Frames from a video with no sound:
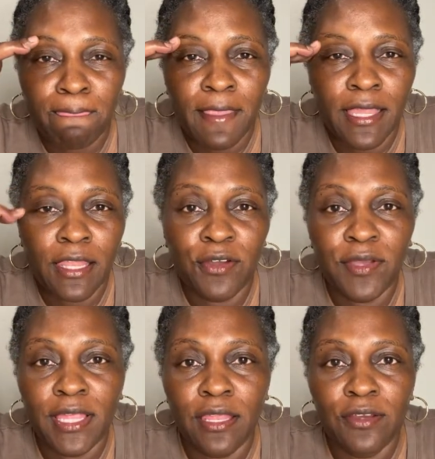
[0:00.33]

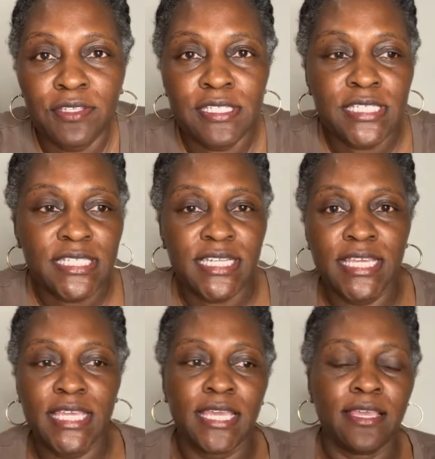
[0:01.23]
Hello, this is
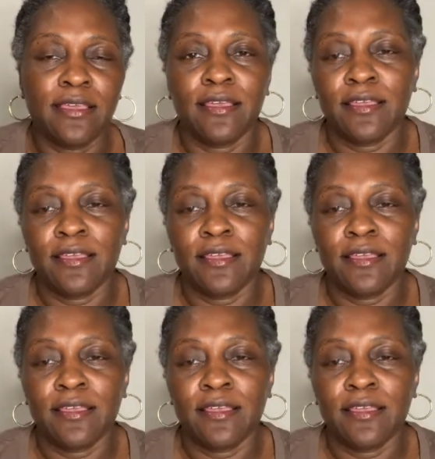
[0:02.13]
Nikki,